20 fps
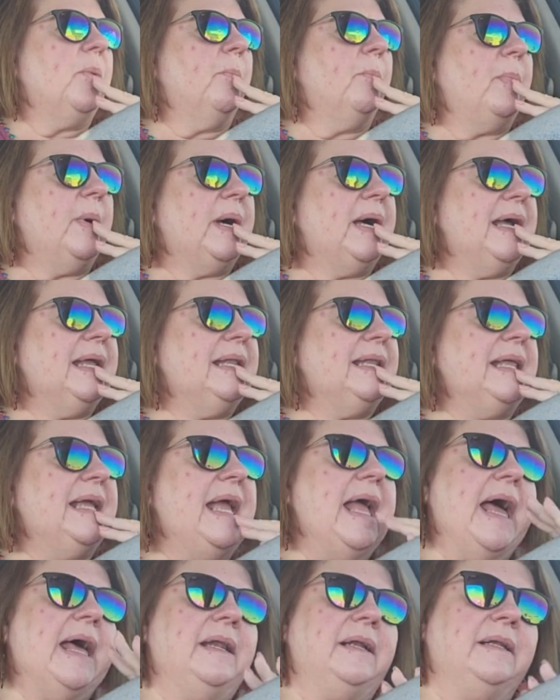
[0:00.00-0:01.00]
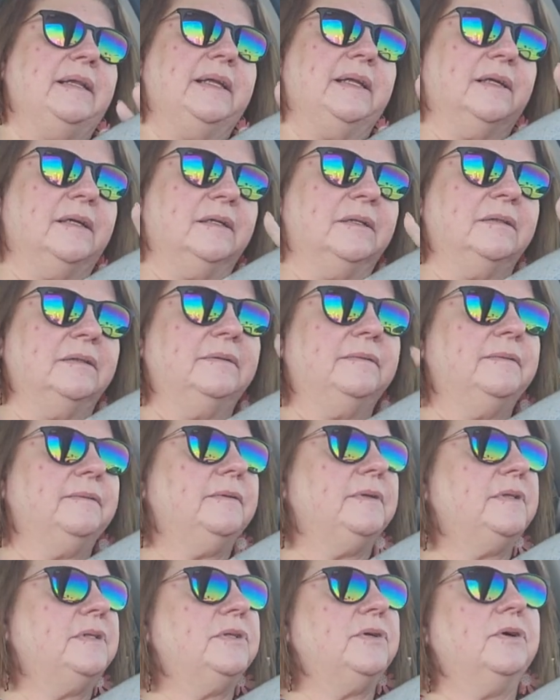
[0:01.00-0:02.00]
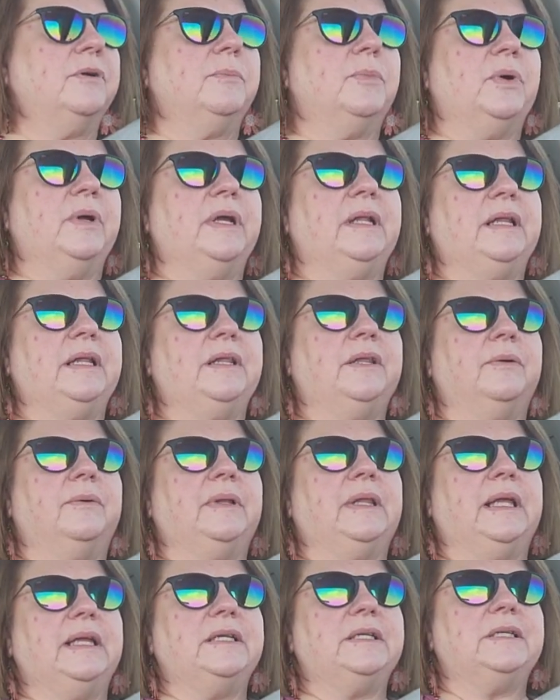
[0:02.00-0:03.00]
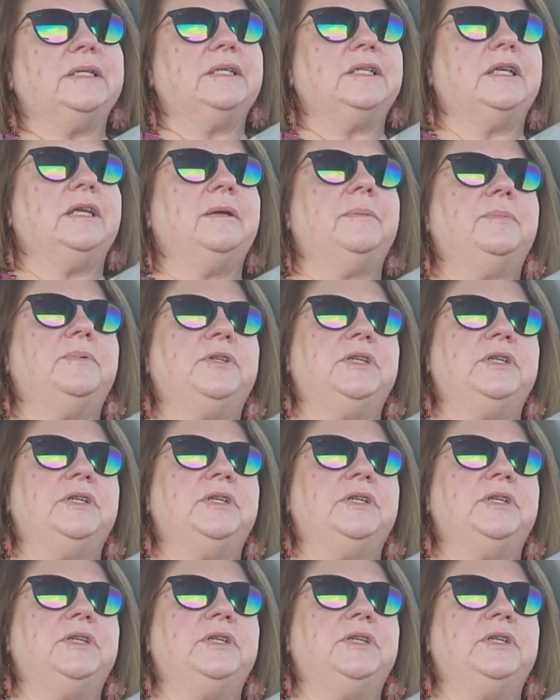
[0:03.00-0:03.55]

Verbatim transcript: But they had a little turmoil in their relationship.